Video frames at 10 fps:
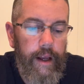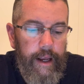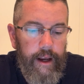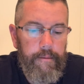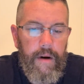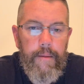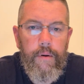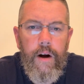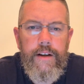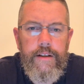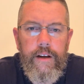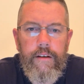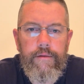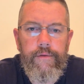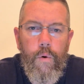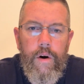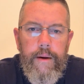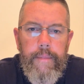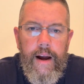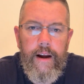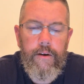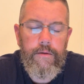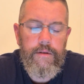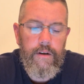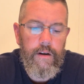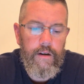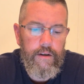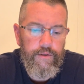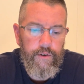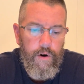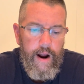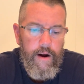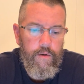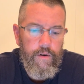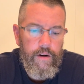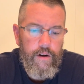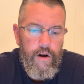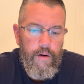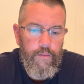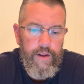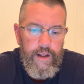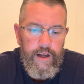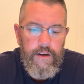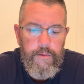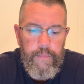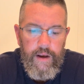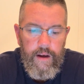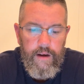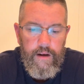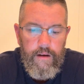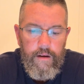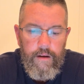In my pricing, 40 pounds of ground come with each pig.